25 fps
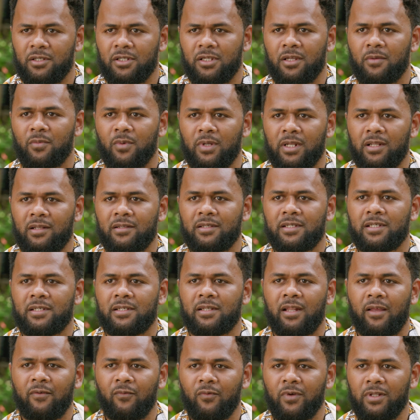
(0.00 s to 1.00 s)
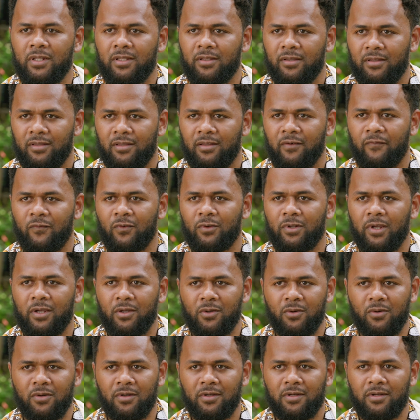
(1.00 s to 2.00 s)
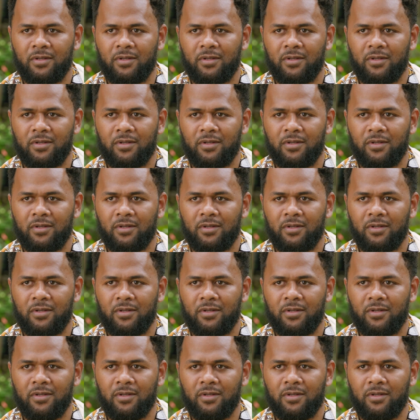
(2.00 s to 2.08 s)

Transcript: someone else's life with the food I cook.